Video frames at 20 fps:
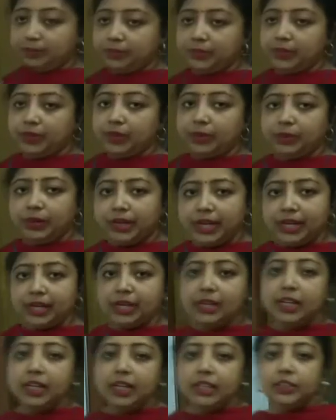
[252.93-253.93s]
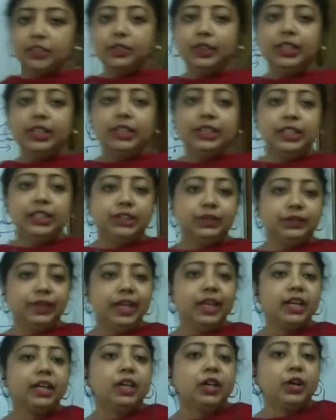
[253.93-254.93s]
Okay. So in this way
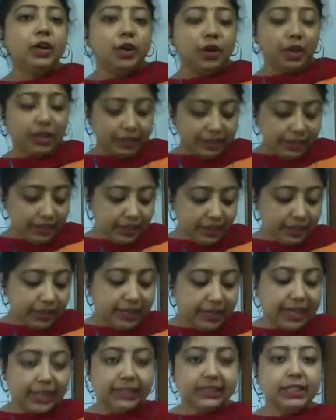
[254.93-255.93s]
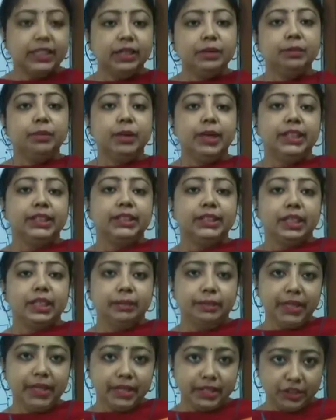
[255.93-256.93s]
all the lines and points can
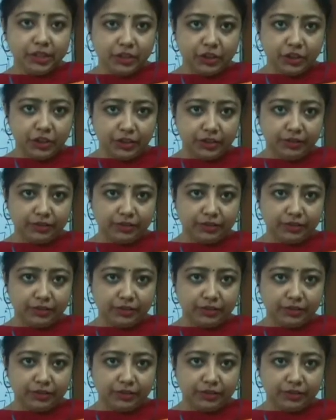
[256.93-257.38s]
be drawn.